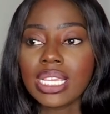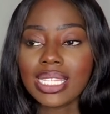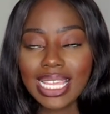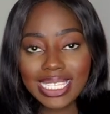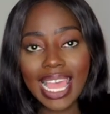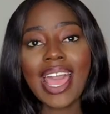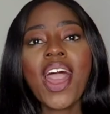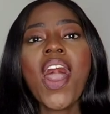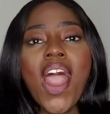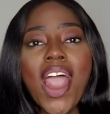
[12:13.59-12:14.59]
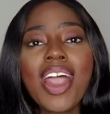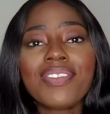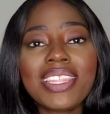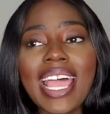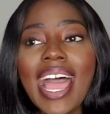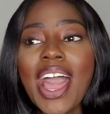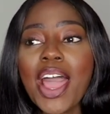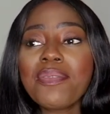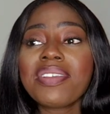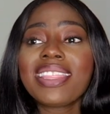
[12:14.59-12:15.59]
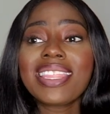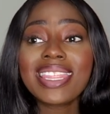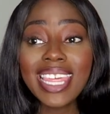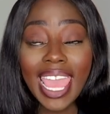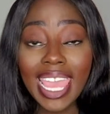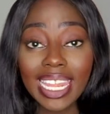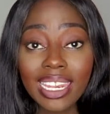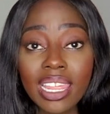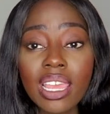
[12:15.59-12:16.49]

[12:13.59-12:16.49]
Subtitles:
So that's that. After that, I would then